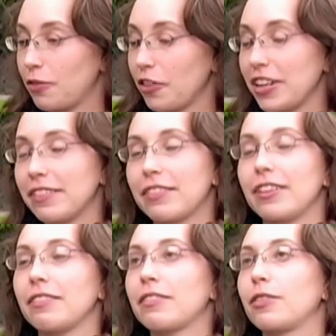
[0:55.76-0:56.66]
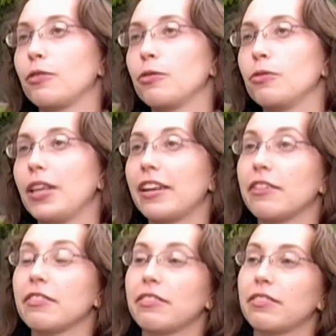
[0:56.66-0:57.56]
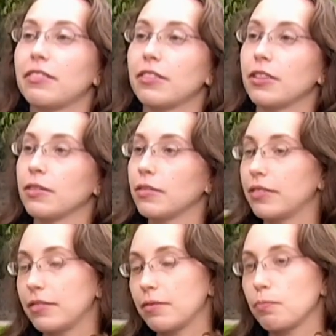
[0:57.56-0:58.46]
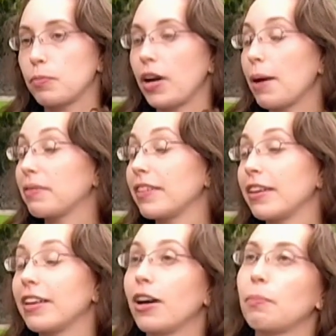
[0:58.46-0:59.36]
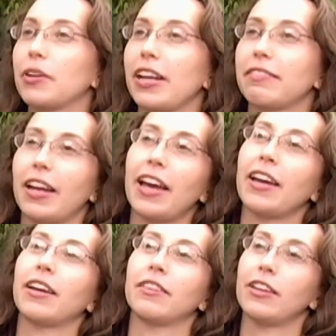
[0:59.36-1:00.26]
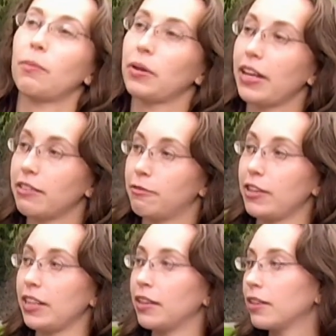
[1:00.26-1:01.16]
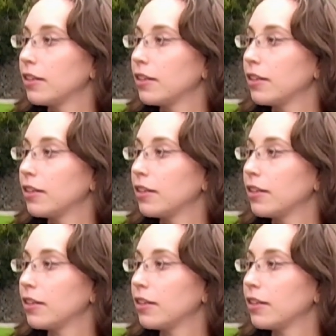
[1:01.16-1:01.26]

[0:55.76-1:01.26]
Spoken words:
for instance, two letters, perhaps the uppercase A and the uppercase V.